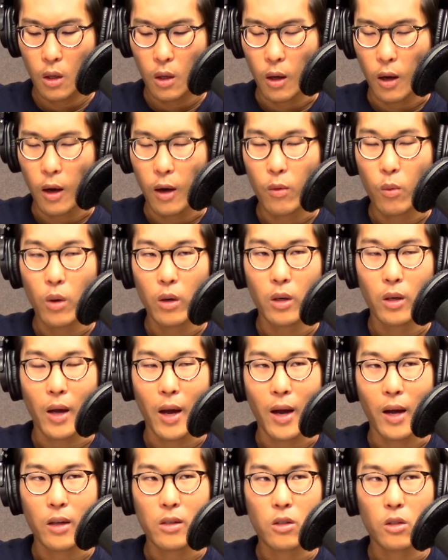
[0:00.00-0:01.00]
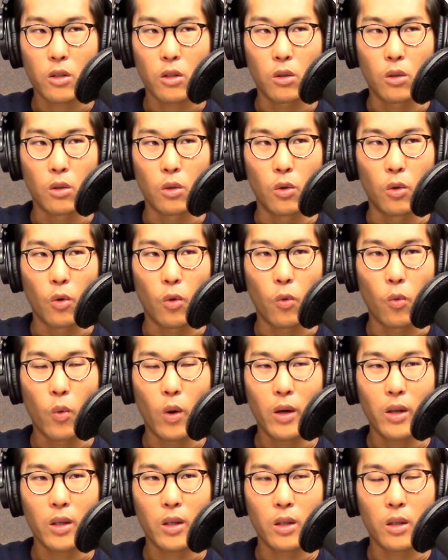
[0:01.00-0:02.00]
I wanted to ask you,
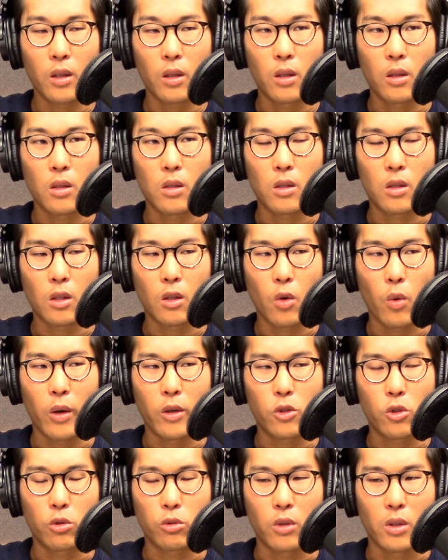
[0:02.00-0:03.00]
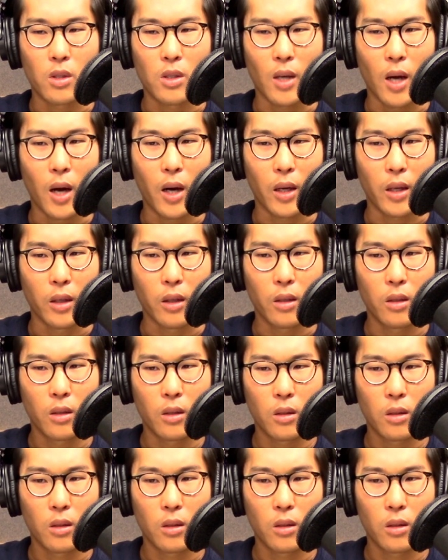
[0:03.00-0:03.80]
what is sequential design?